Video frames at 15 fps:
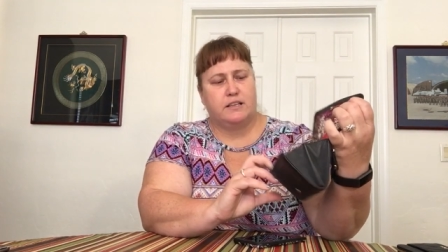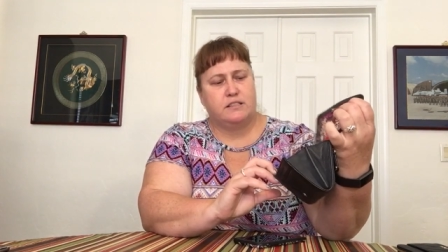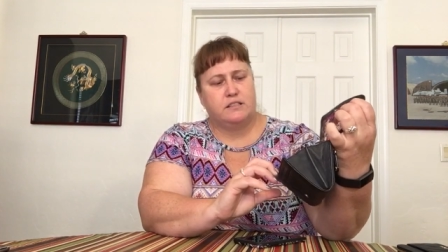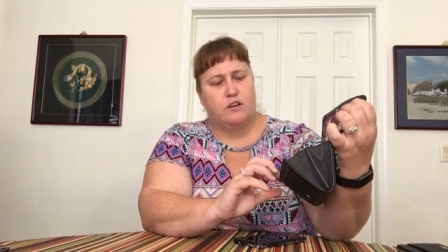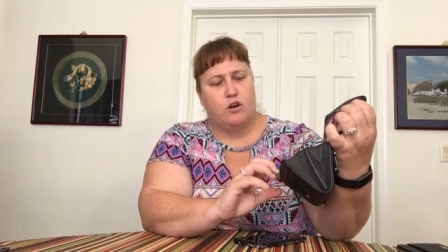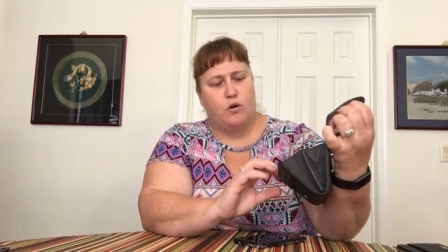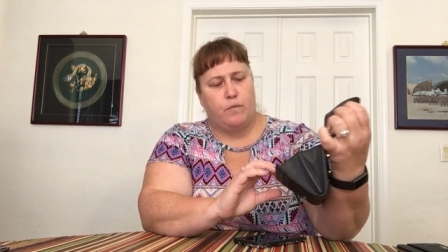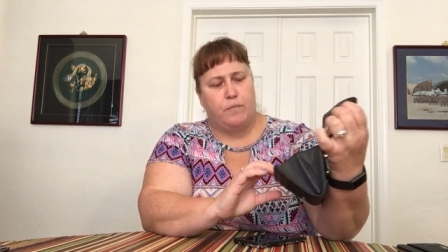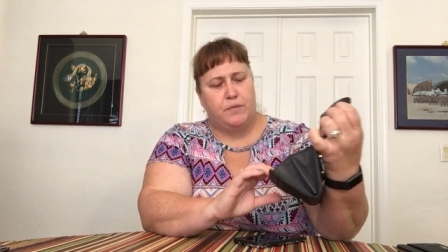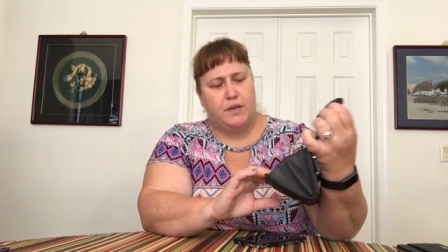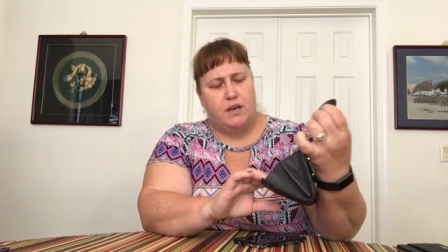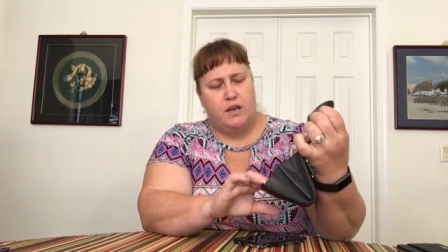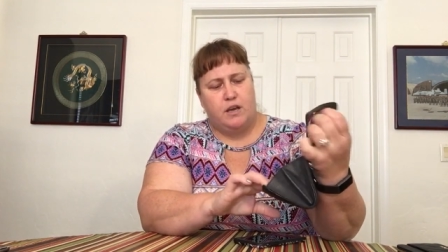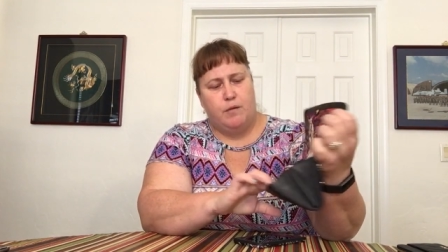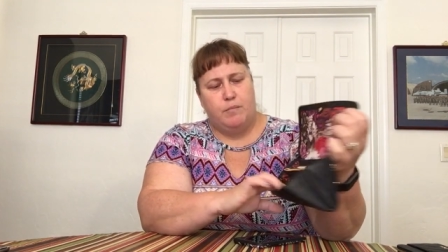So
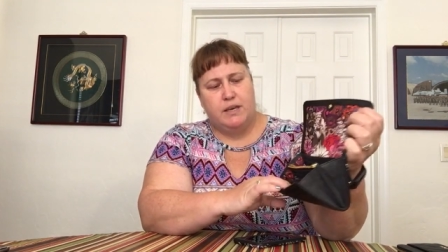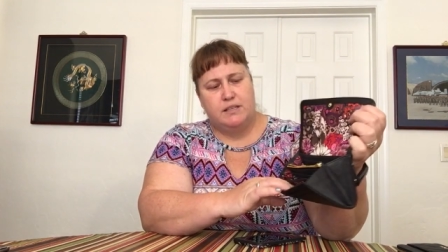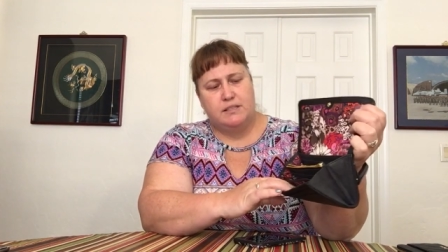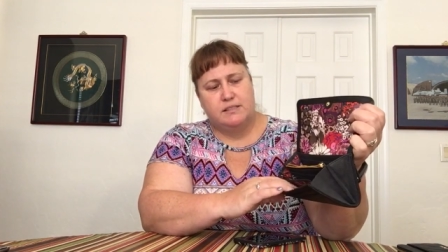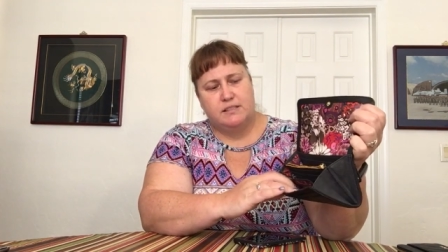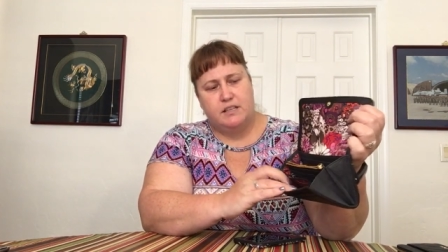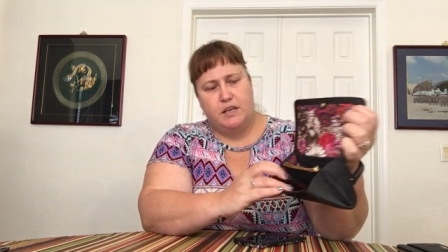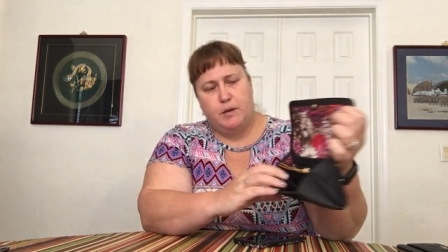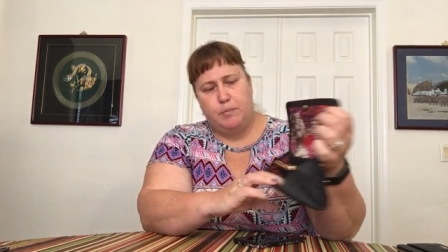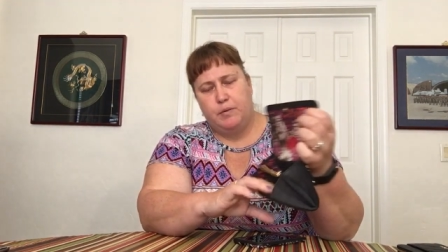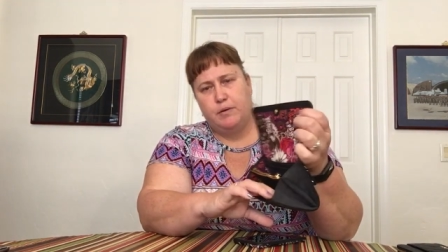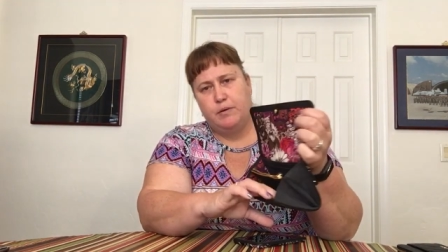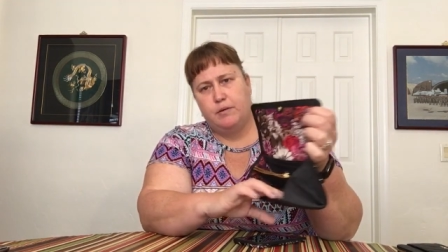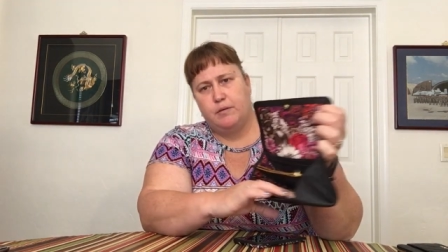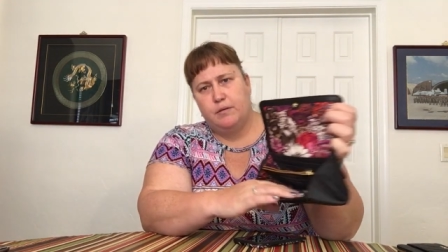big slip,
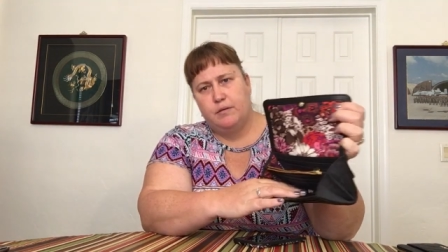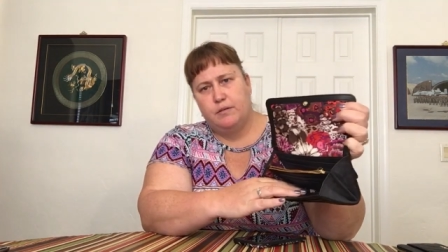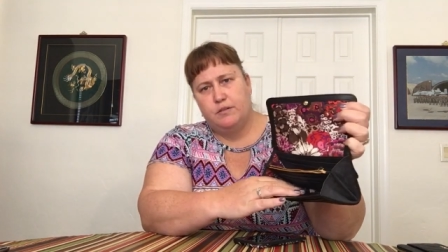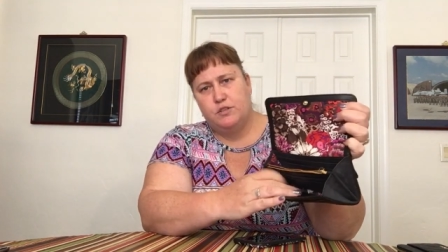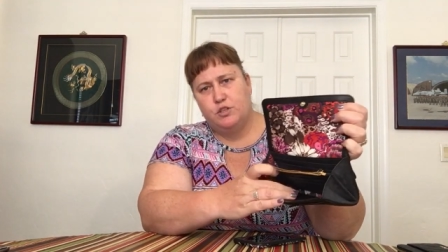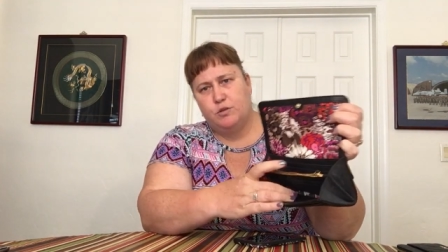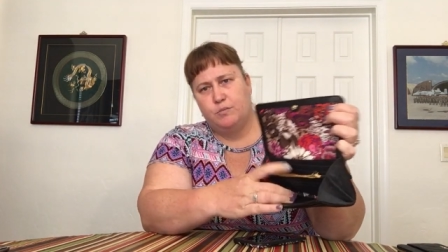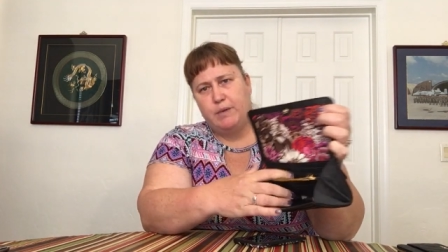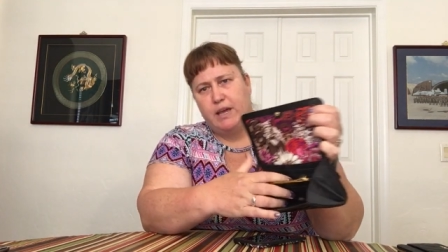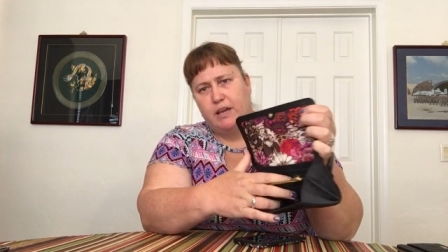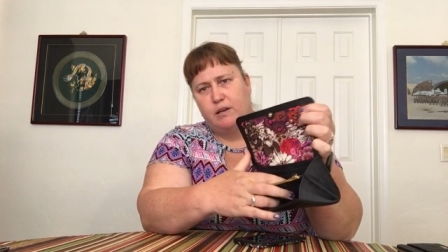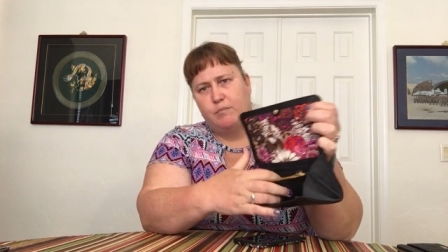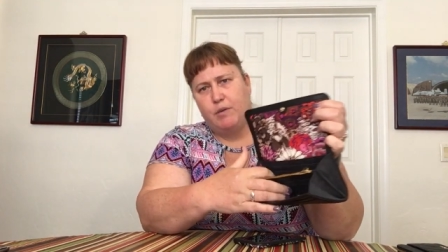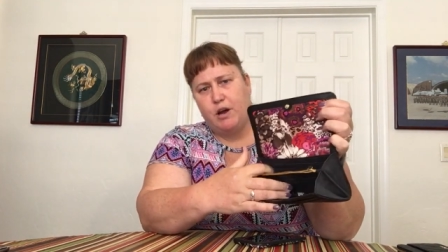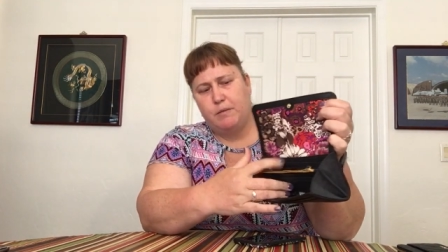two main
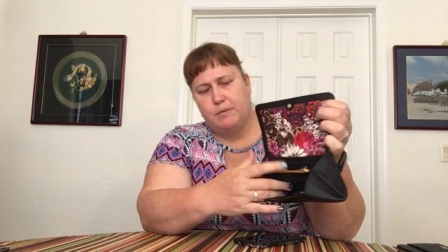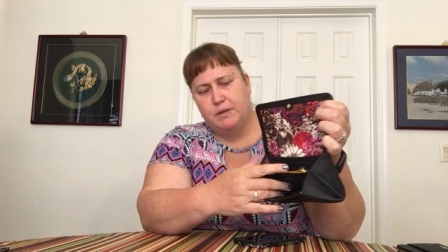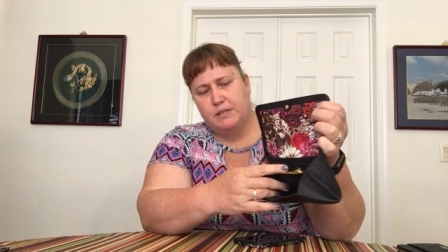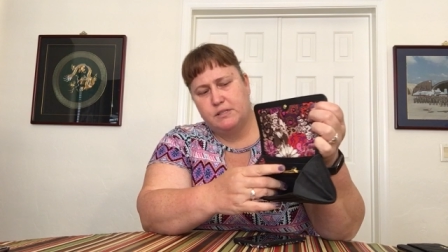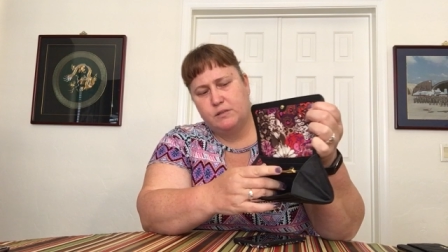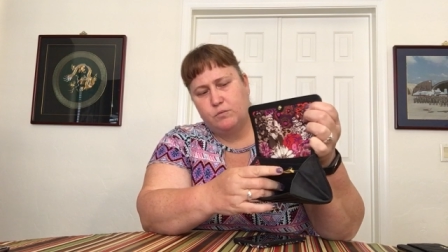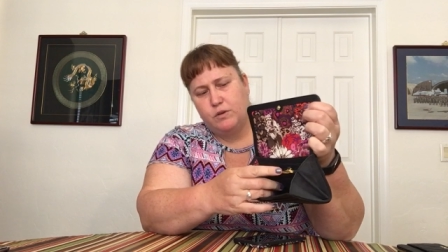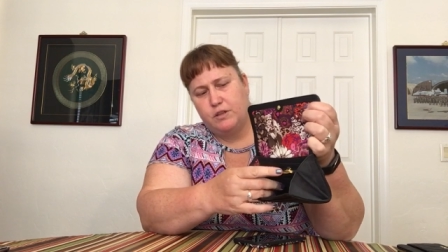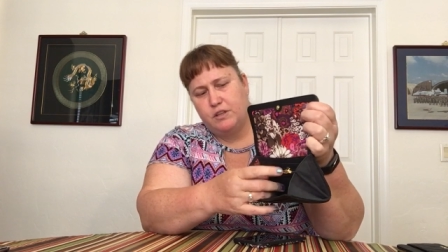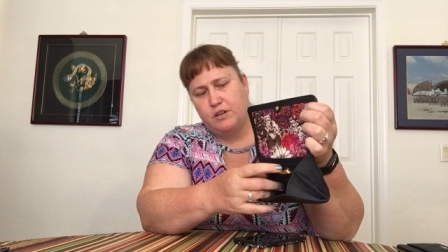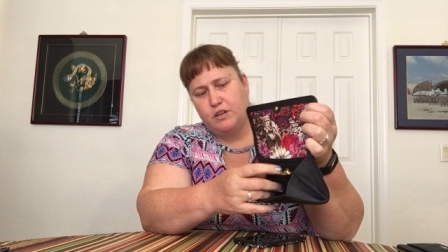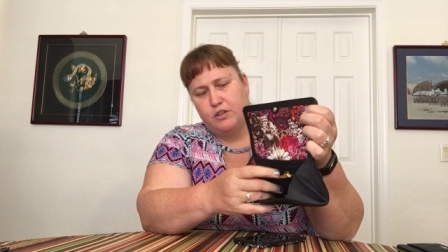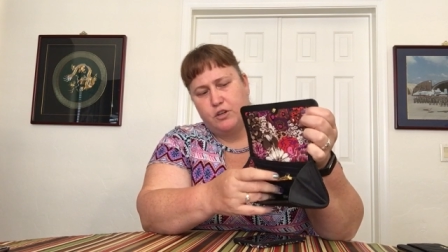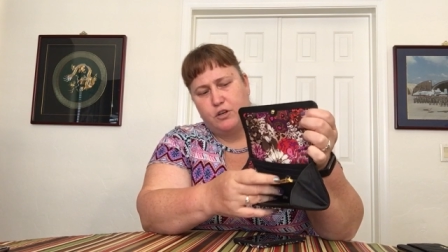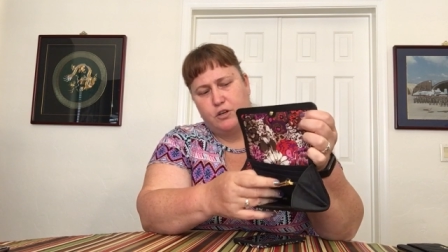compartments with
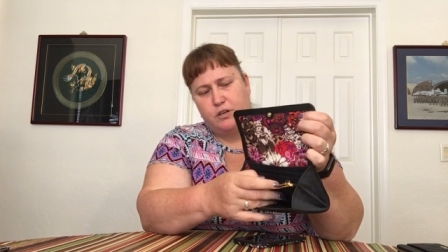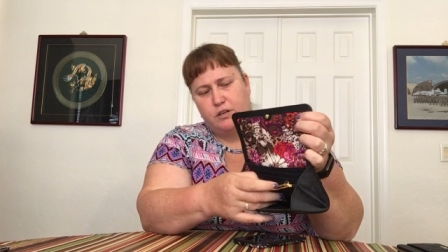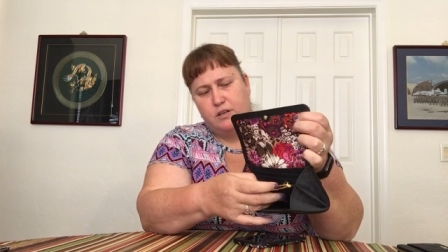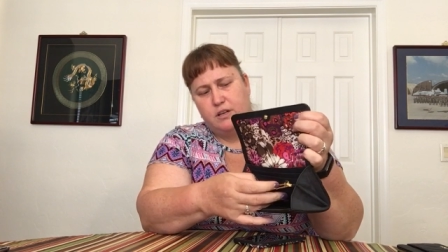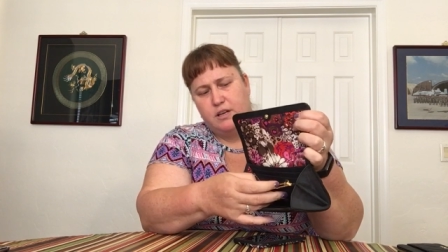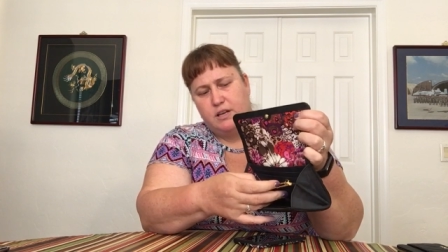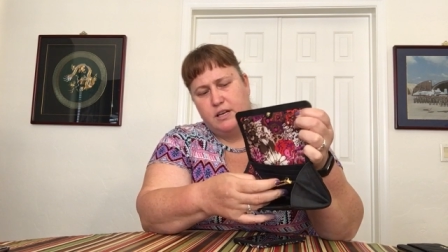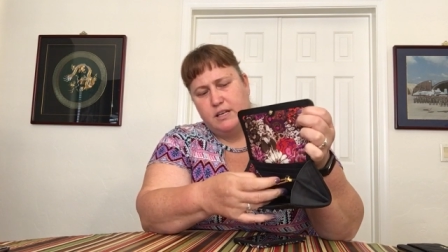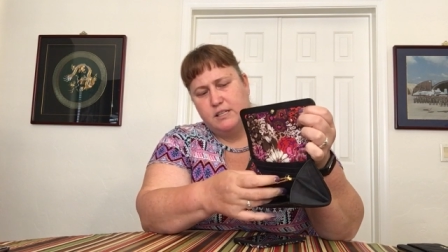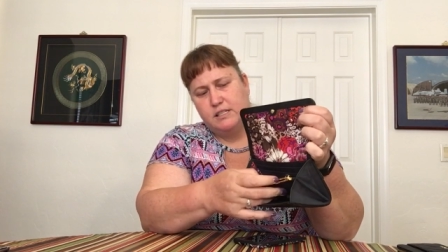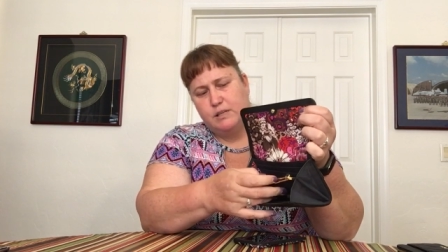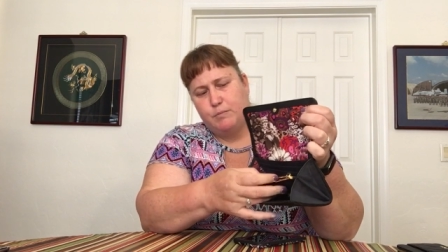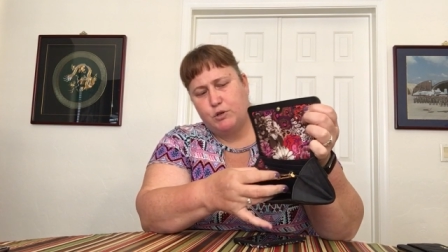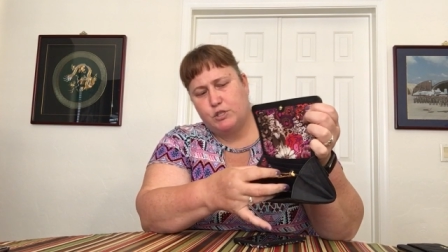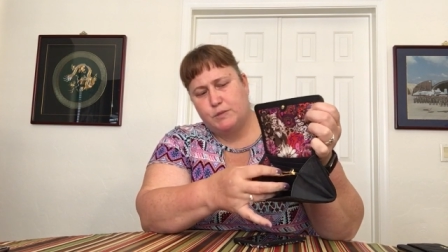another
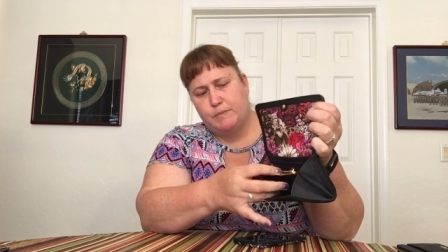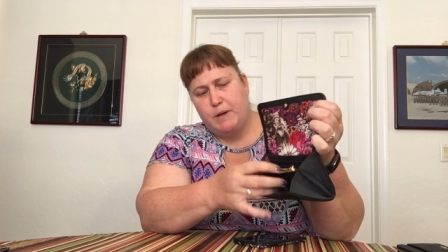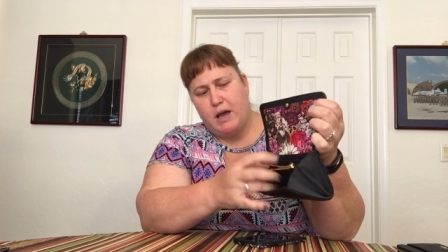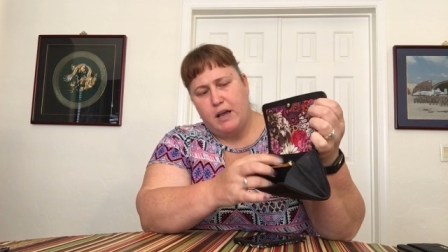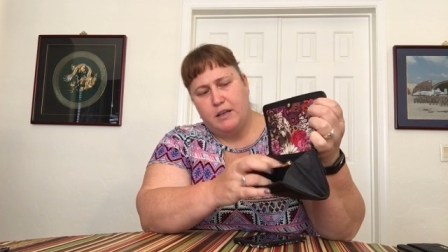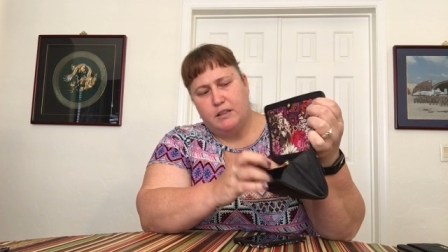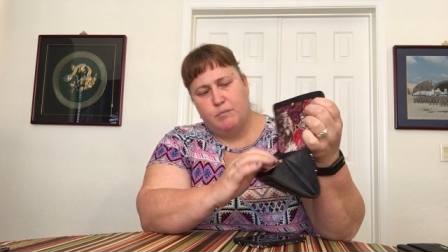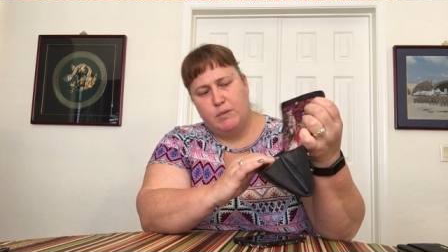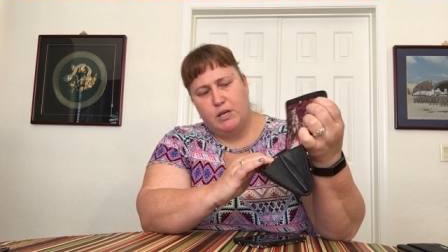zippered spot in the